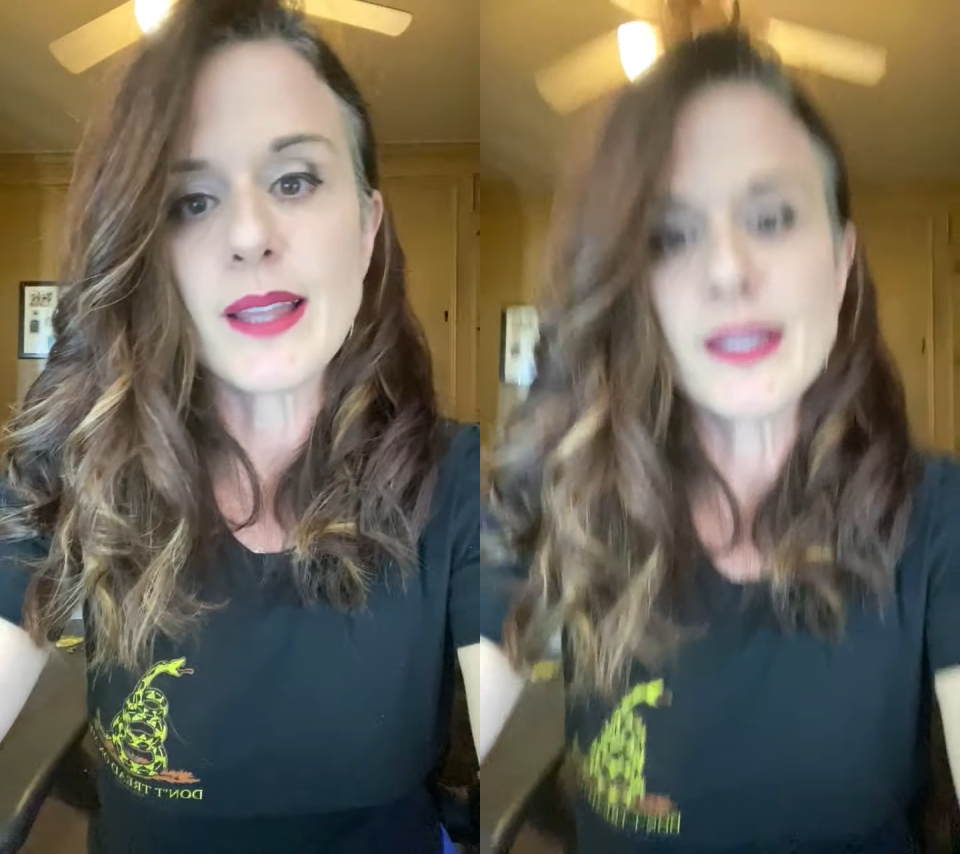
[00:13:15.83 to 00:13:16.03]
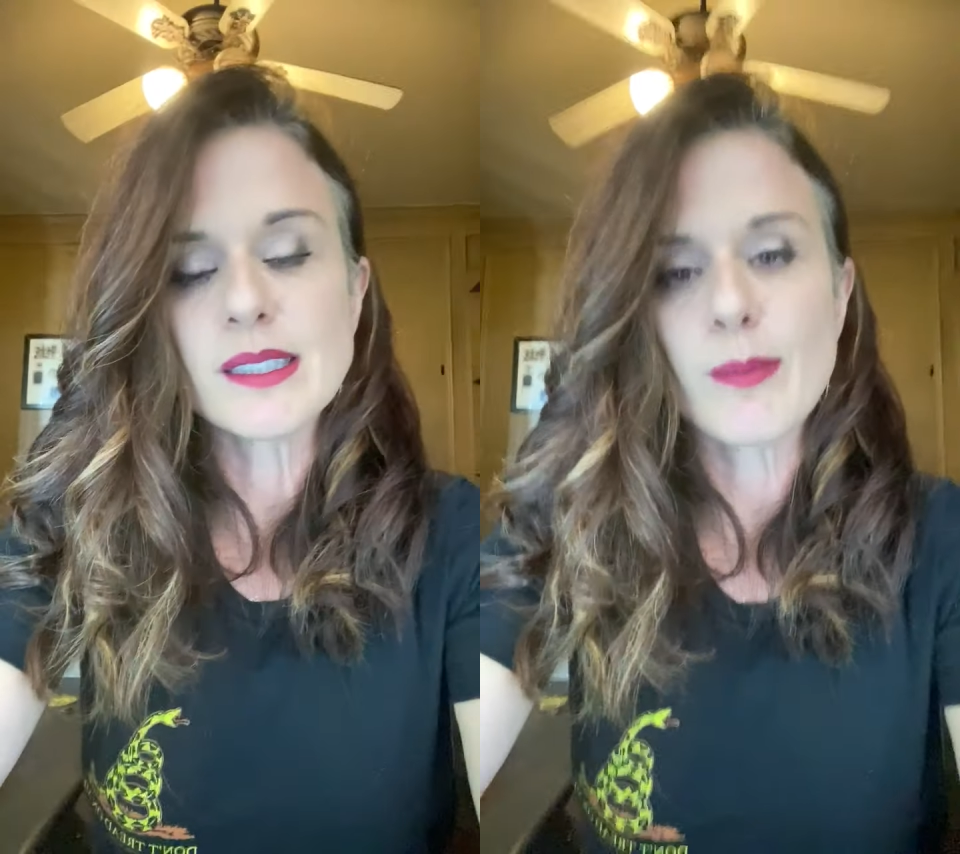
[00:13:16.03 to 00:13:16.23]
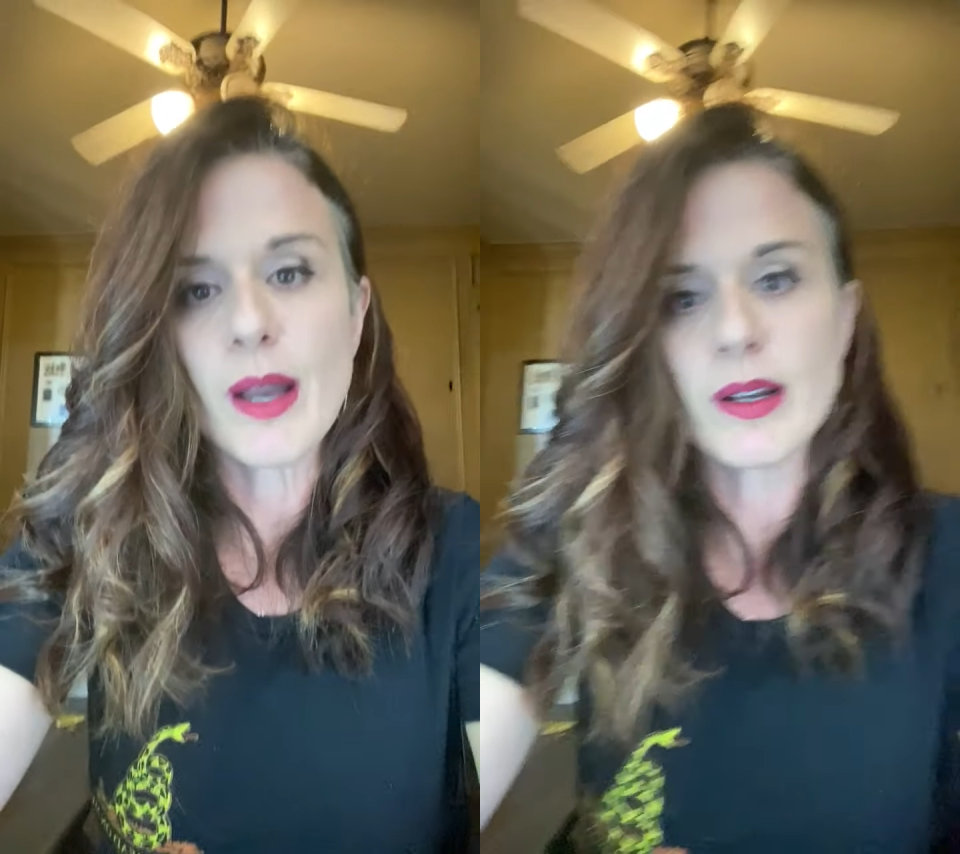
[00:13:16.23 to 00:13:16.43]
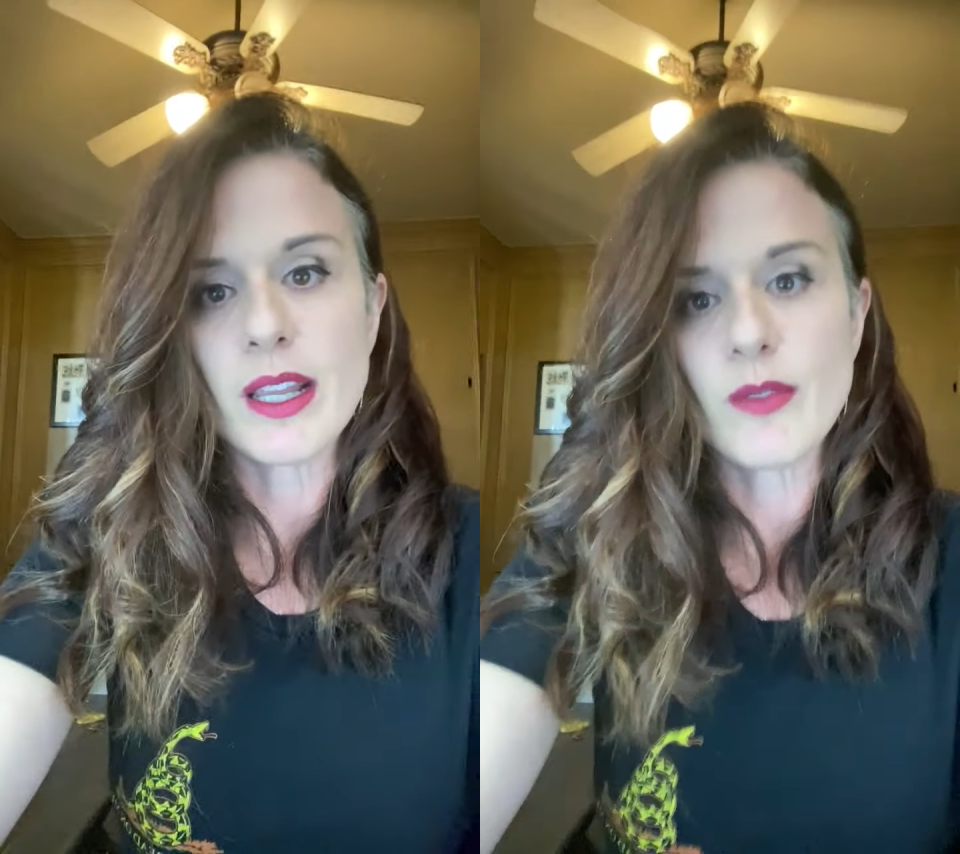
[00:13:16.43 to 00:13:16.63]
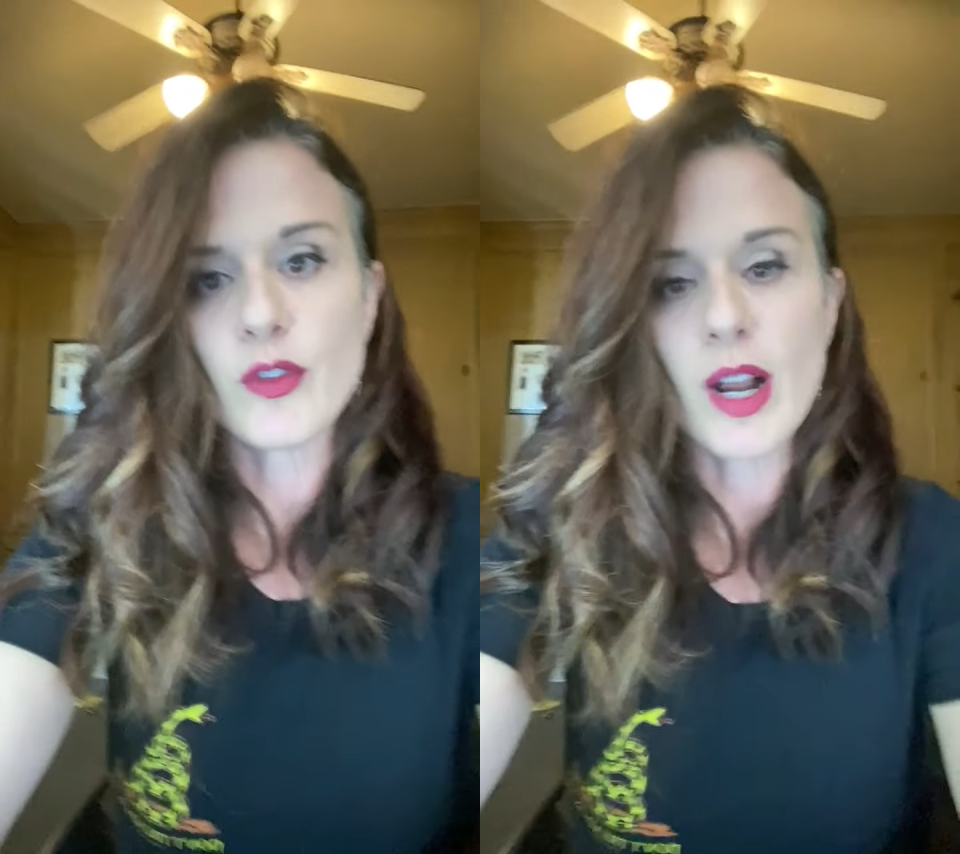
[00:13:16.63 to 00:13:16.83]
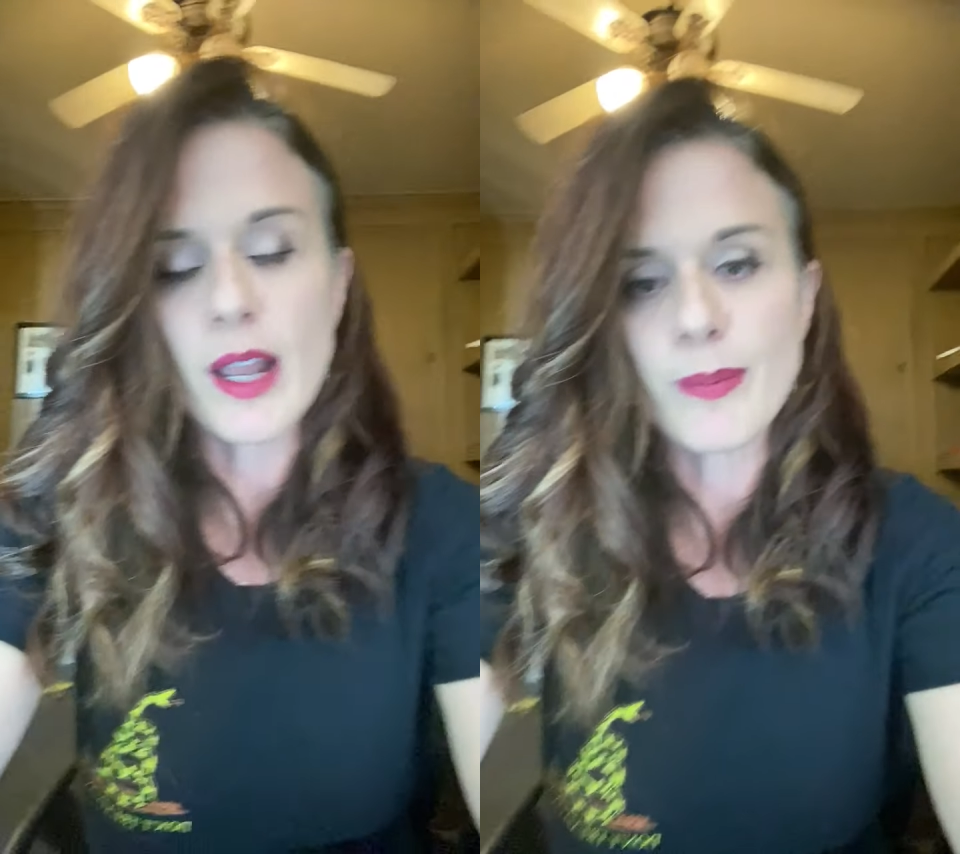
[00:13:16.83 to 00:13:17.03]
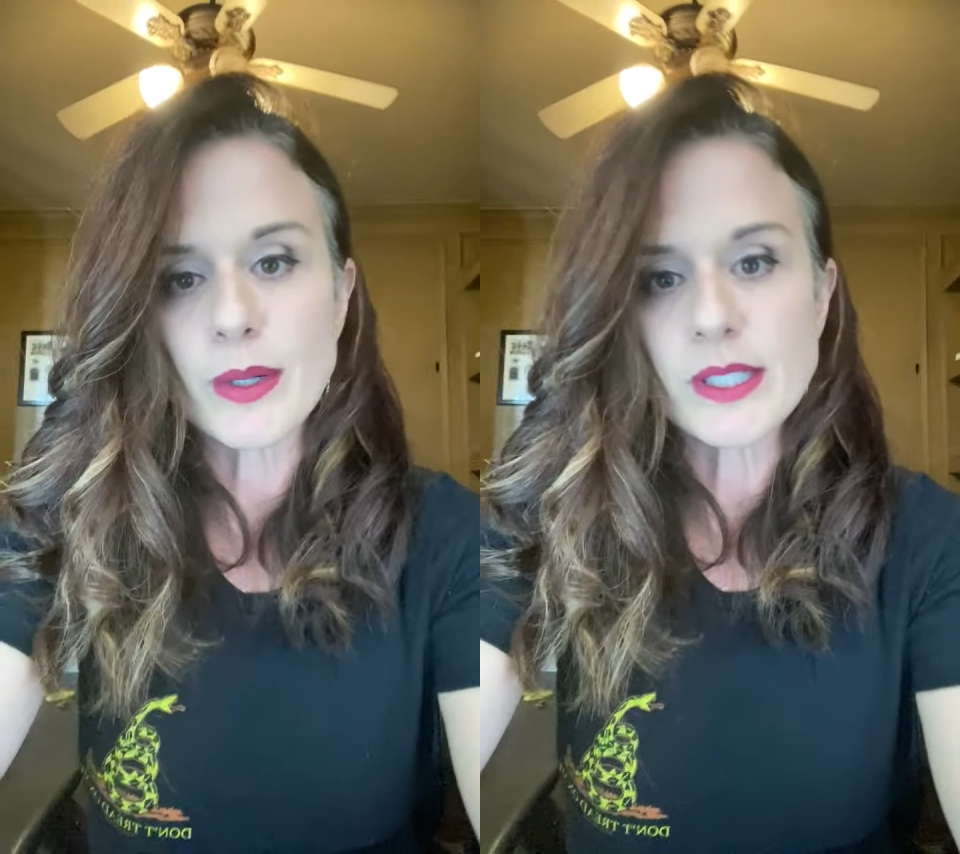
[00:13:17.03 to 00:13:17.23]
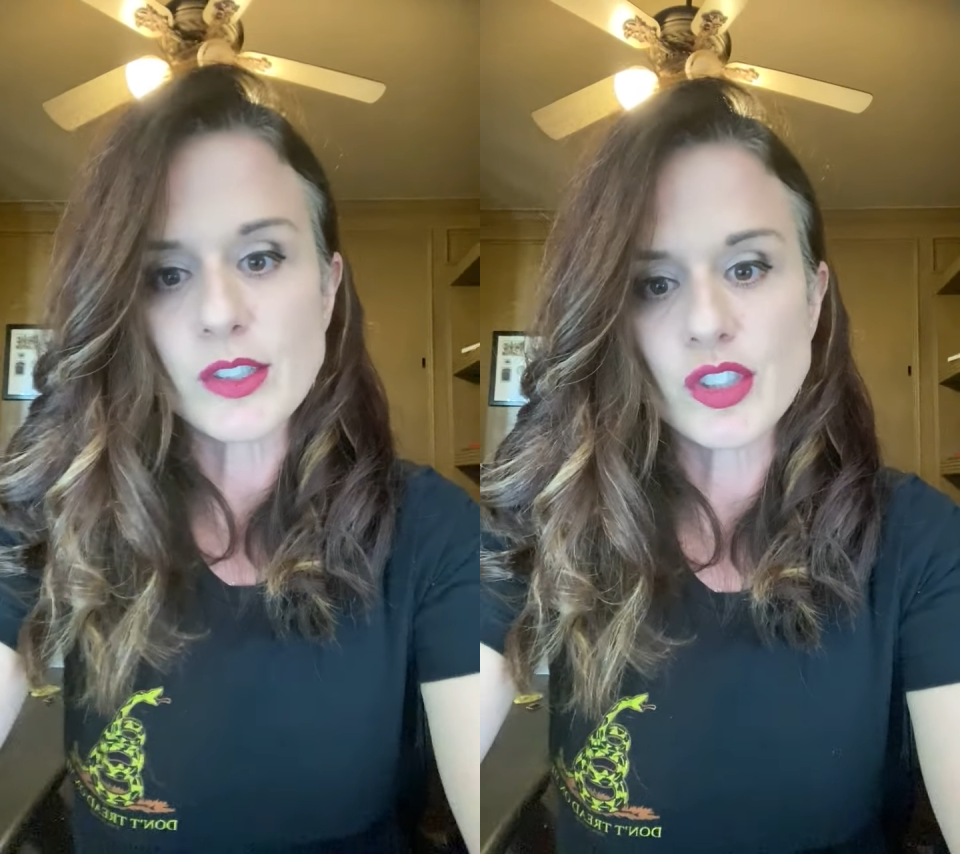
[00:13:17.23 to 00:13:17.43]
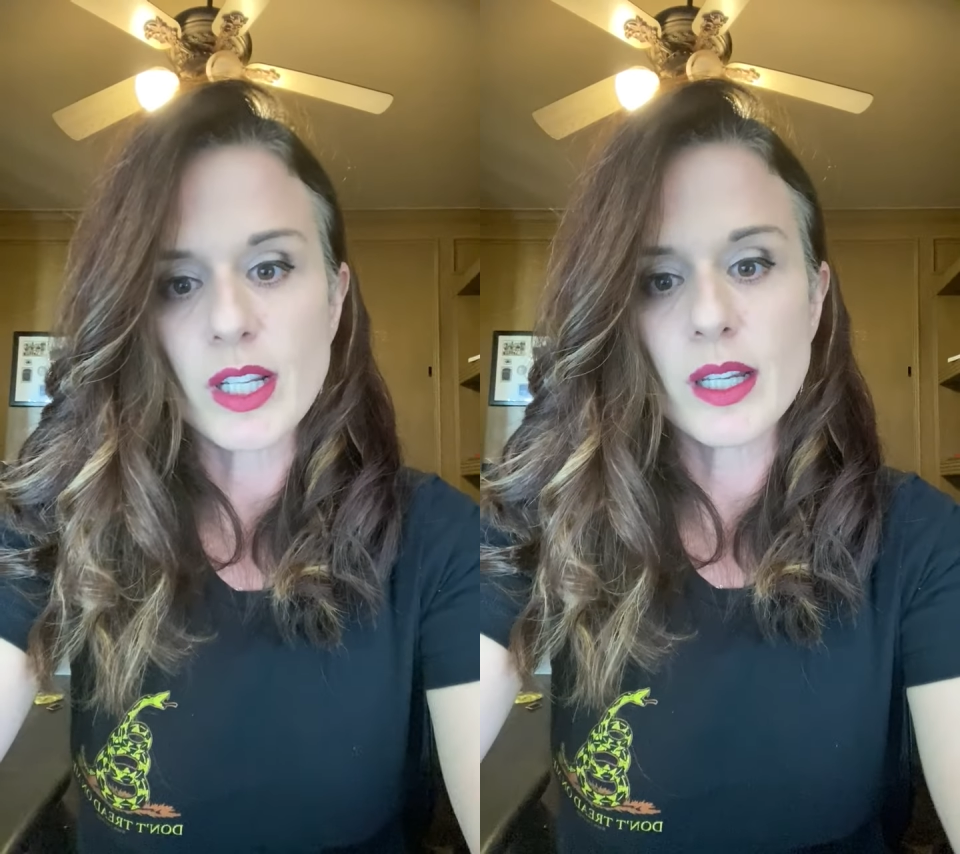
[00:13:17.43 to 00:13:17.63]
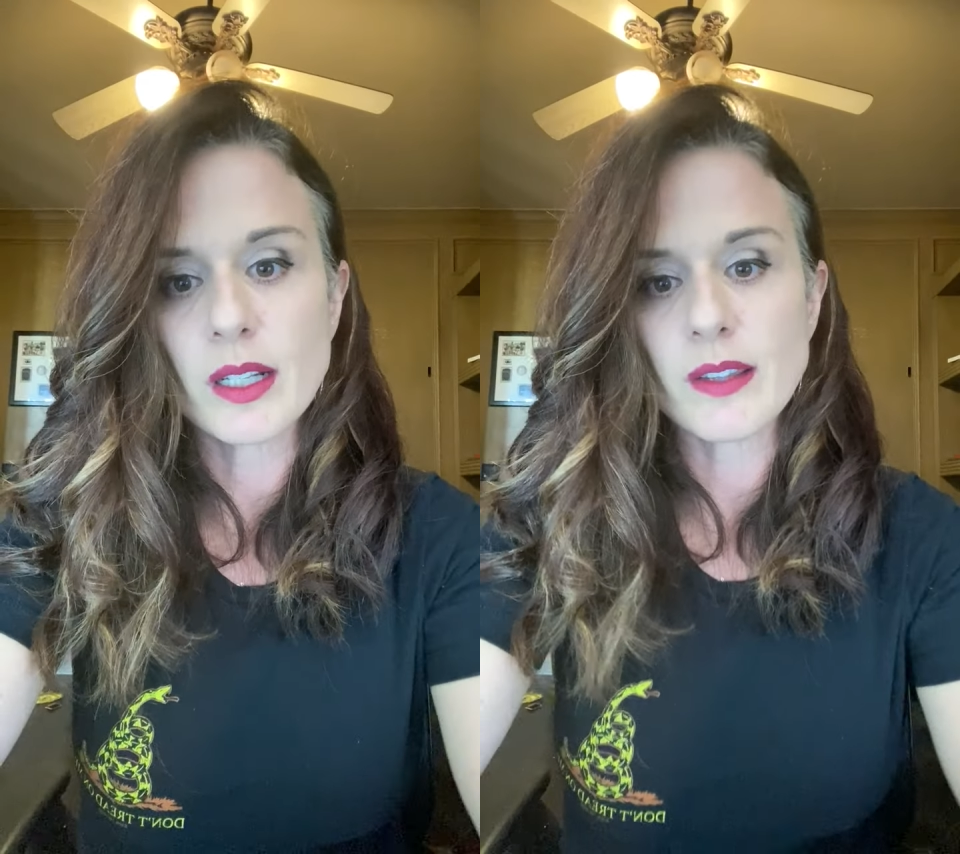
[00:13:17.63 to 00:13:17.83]
that's about it for
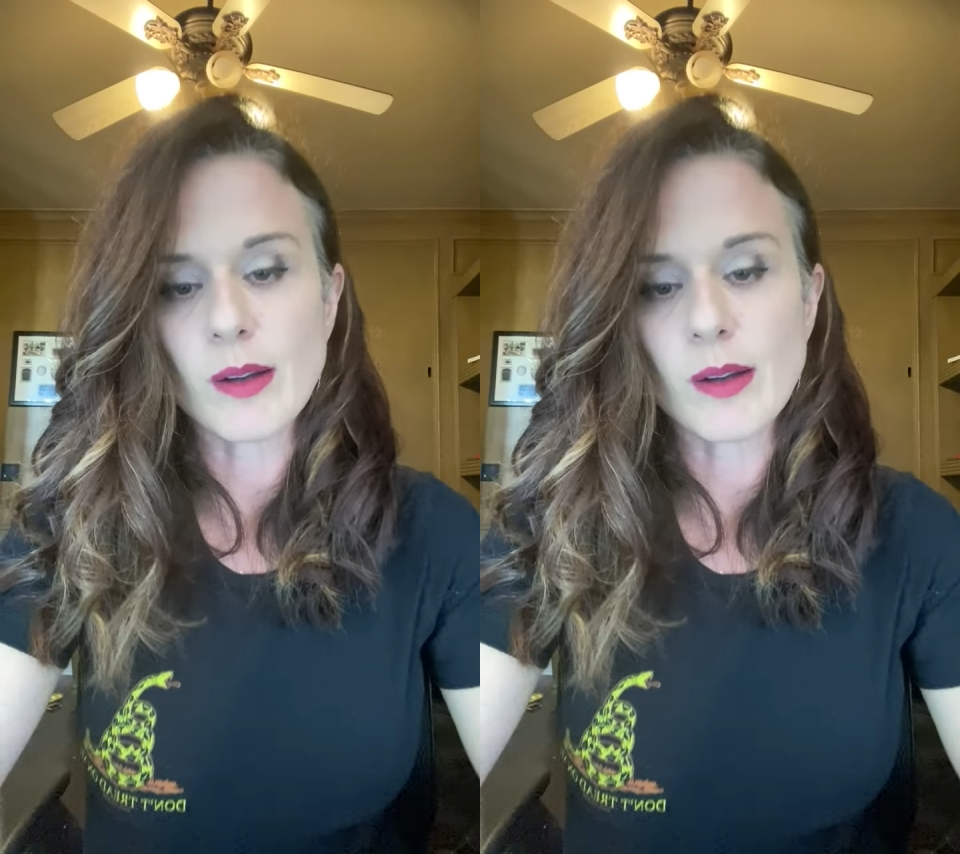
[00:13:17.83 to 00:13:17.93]
hypertension.